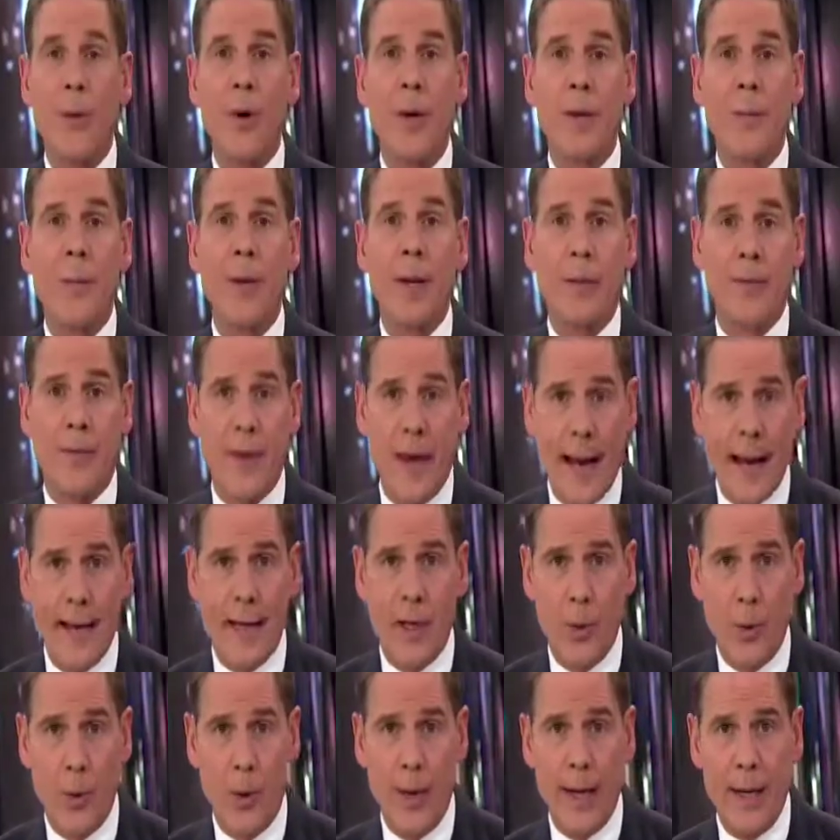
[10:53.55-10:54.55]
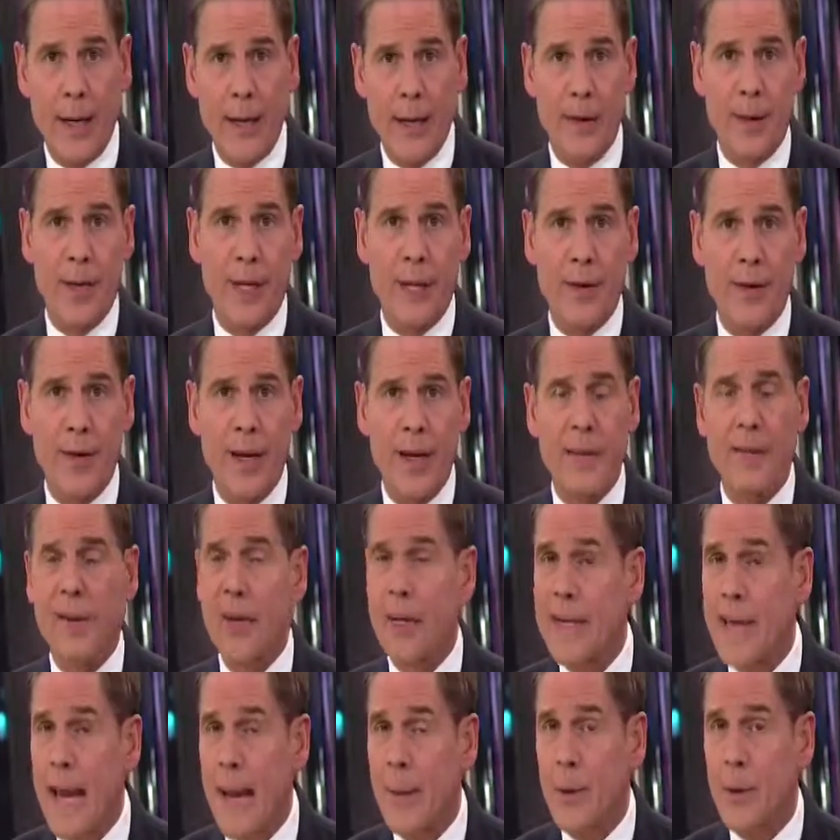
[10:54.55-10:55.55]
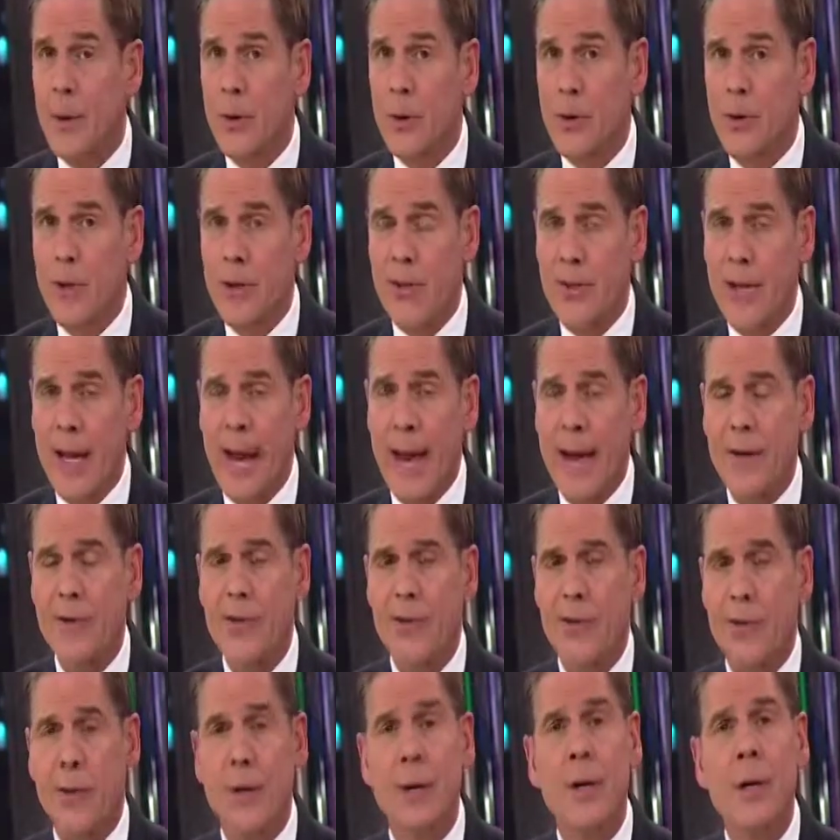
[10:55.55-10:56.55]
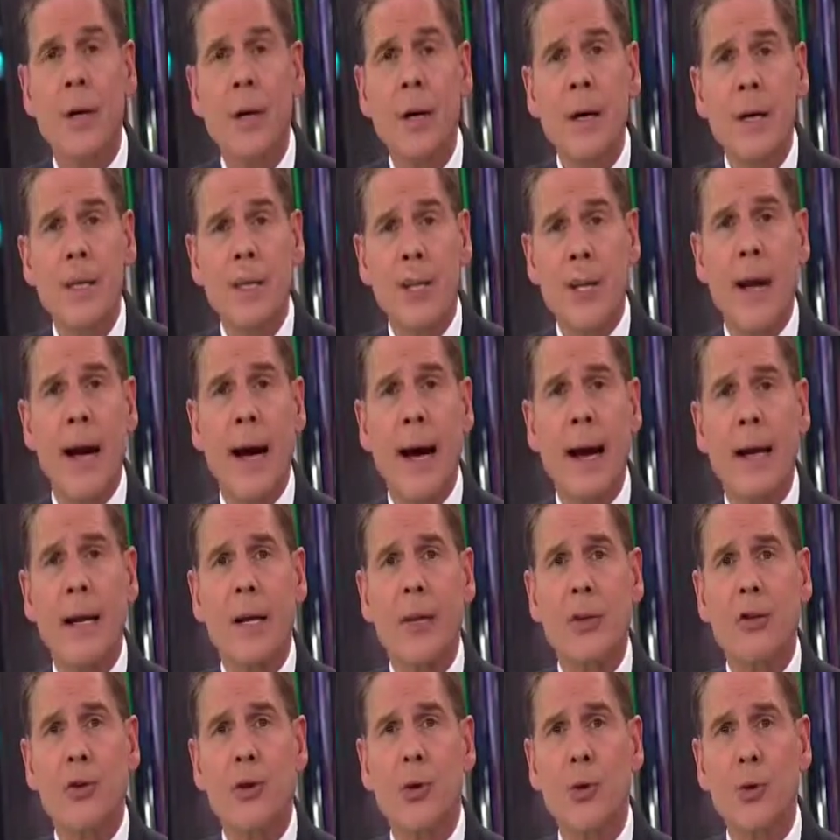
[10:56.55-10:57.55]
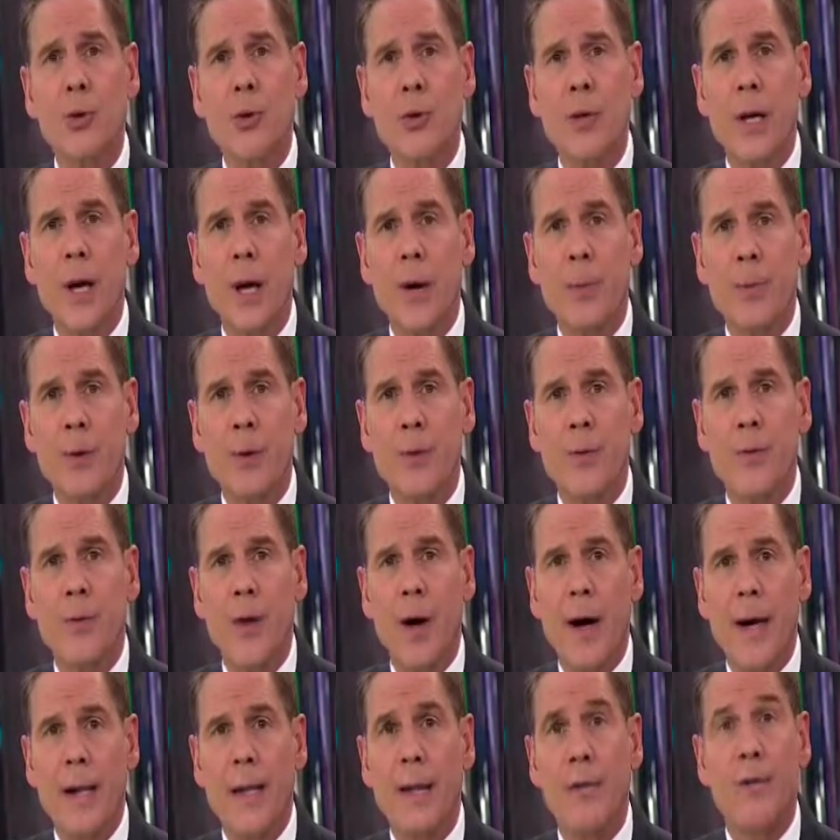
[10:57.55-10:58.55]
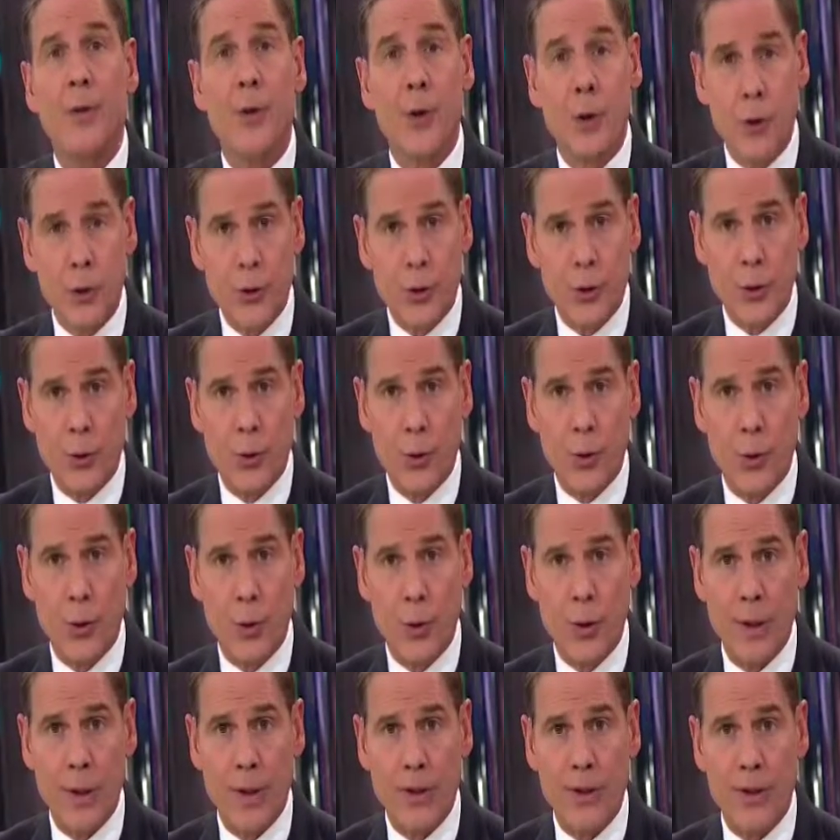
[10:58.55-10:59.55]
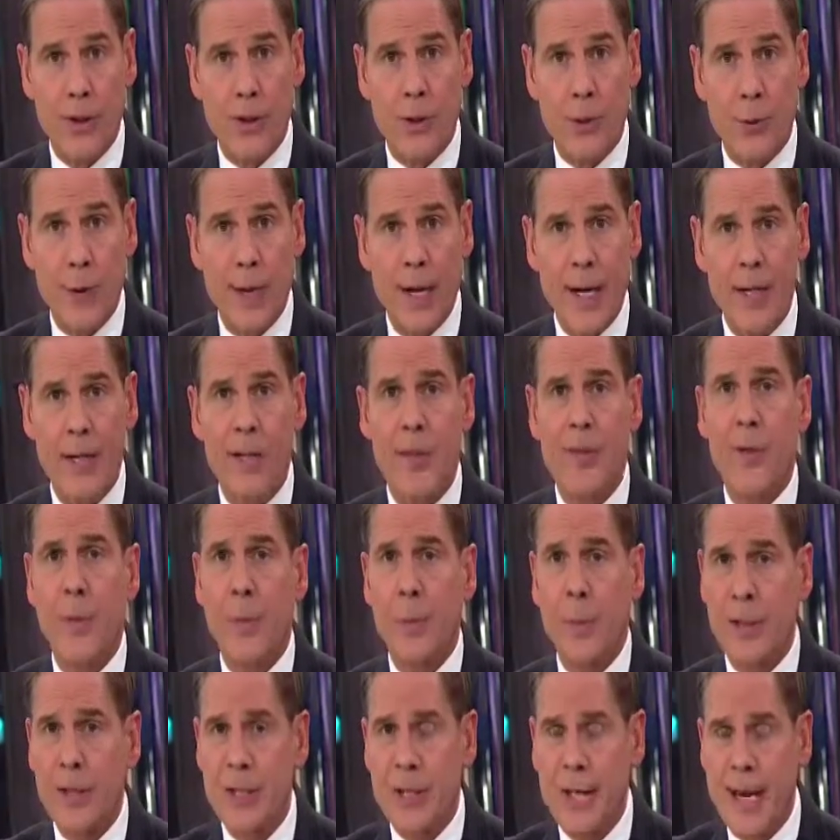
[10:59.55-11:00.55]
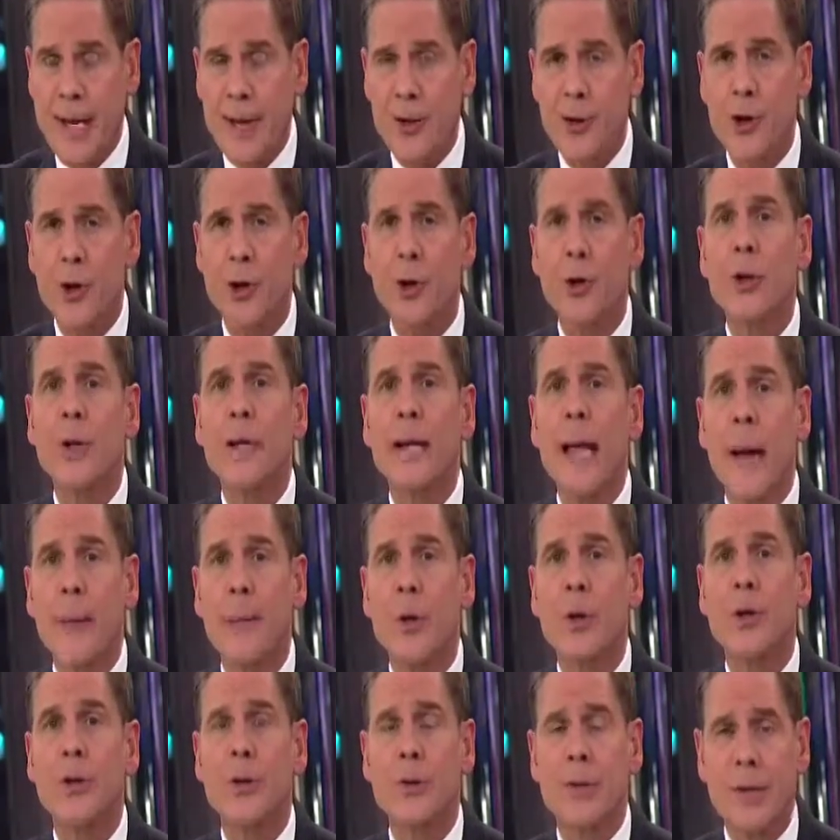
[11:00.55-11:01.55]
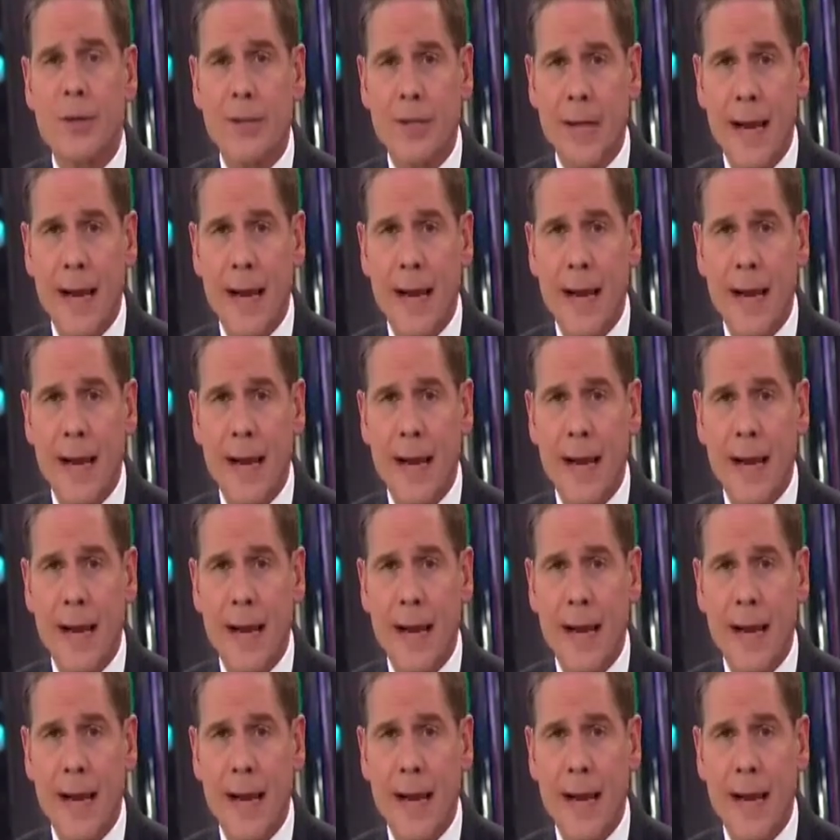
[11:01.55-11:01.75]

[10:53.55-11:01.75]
that would have been evacuated in the event of a chemical disaster. Tonight, a tool to help you find if your school is in the range of a potential chemical